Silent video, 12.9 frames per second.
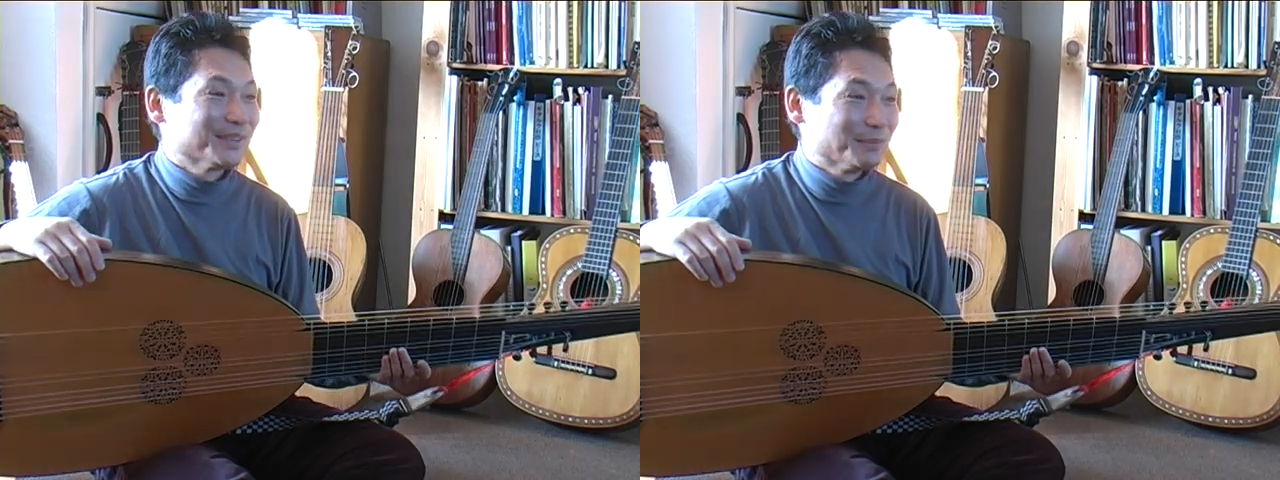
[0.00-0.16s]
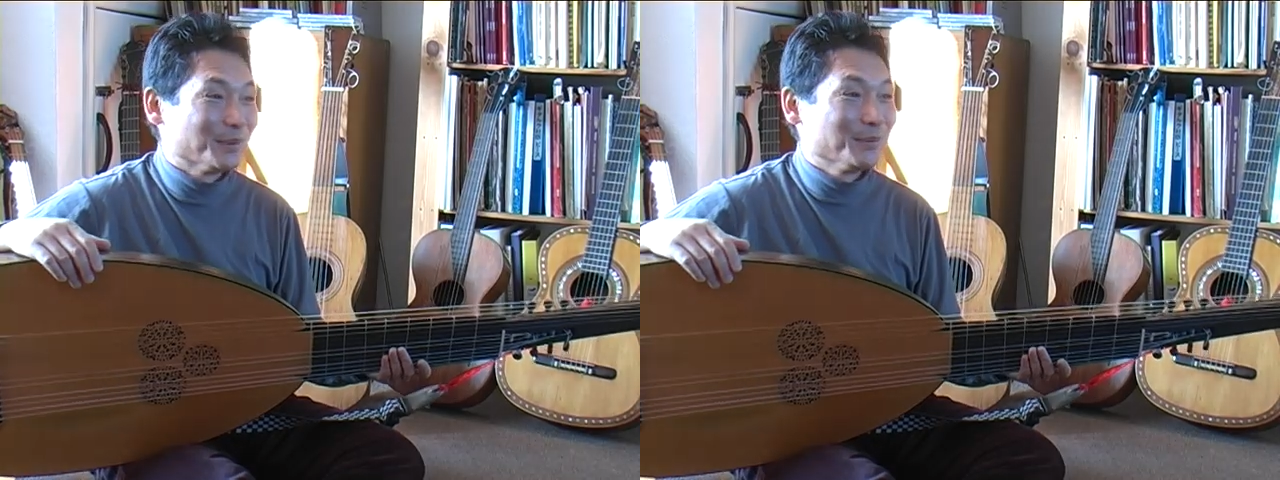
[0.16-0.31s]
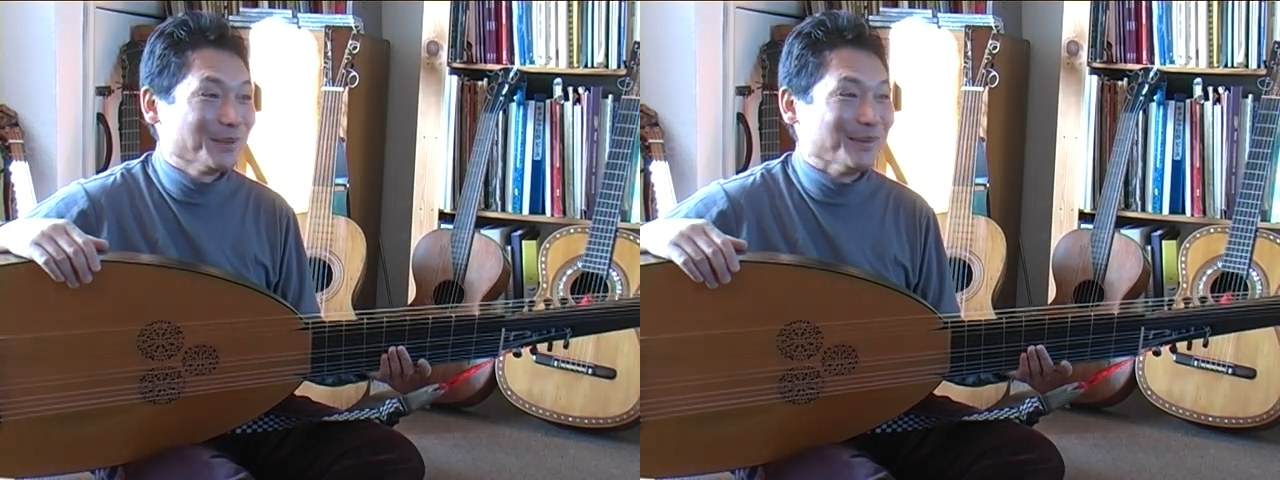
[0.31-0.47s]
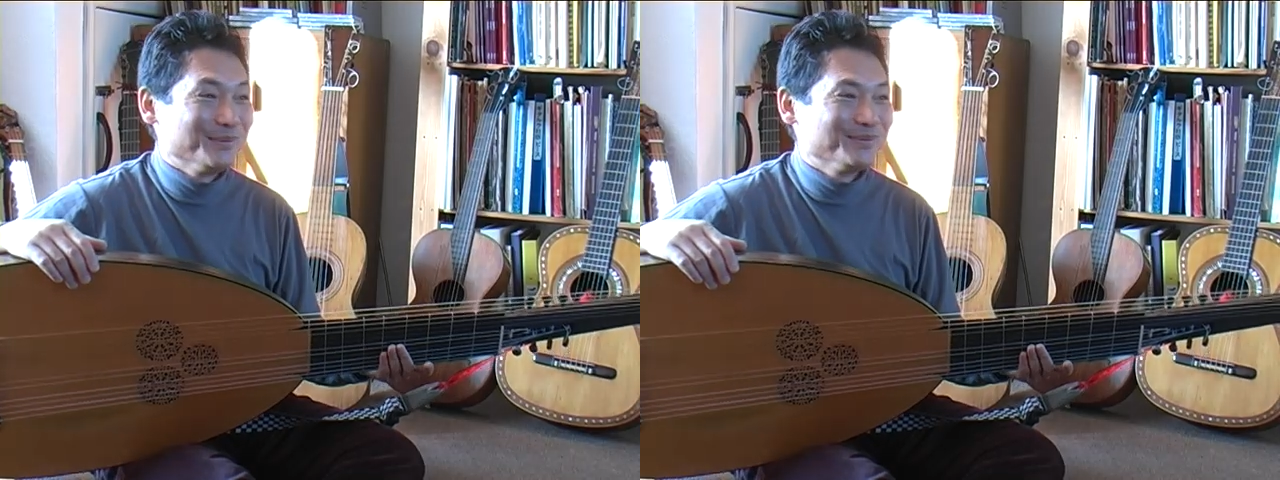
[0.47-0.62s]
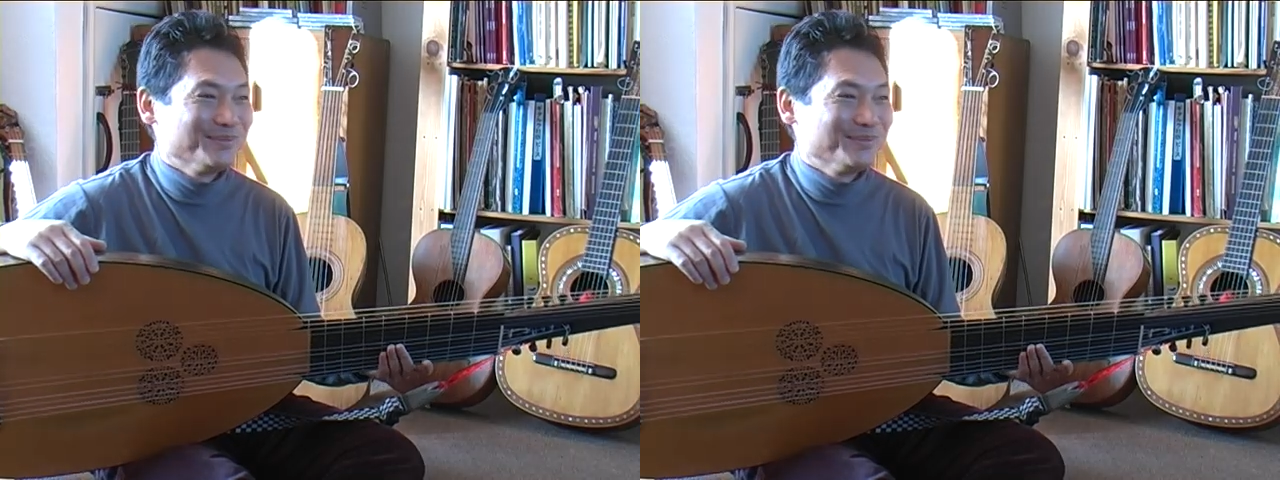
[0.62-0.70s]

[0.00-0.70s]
a problem.